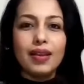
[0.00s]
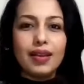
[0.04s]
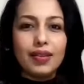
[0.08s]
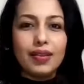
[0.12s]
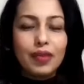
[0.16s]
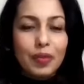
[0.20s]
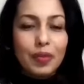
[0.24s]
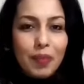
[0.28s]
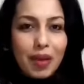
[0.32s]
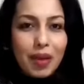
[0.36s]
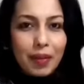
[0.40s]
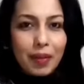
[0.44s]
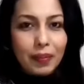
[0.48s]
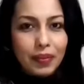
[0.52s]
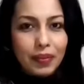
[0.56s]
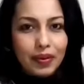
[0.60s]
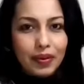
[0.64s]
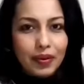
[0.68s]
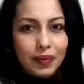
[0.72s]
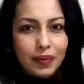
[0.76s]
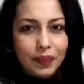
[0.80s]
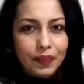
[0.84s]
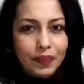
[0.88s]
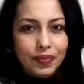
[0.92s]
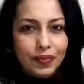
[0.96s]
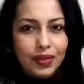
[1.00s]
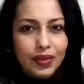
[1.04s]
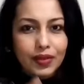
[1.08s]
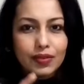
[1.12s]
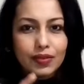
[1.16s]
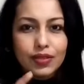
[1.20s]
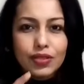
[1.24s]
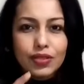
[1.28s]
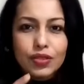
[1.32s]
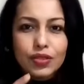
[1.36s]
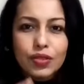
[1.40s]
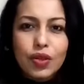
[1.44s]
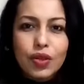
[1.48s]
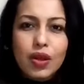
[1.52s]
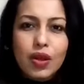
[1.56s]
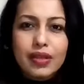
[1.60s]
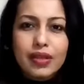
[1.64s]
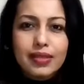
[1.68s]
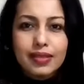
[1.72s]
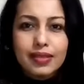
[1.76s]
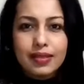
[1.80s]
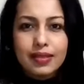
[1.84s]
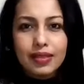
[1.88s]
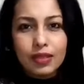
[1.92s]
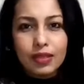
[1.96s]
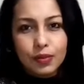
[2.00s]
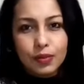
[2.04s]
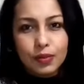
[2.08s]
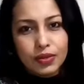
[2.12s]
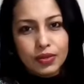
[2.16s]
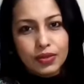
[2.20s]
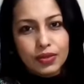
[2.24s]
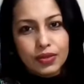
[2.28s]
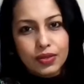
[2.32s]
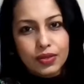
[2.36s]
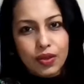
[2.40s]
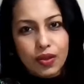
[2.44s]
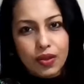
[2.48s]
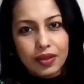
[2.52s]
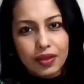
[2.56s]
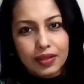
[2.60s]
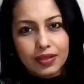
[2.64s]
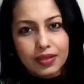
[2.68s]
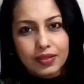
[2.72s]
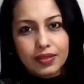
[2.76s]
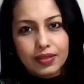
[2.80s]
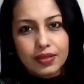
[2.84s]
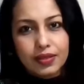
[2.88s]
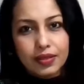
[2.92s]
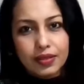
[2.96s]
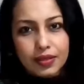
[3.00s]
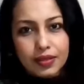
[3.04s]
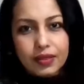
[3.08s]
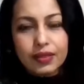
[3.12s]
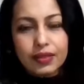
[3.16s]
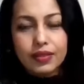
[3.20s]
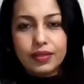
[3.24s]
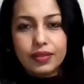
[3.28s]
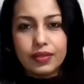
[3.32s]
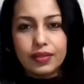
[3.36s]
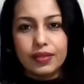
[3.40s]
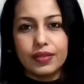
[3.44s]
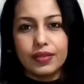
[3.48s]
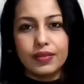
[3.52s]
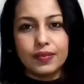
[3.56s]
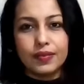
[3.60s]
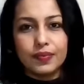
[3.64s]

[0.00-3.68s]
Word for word: Remember, there is not a single person on this earth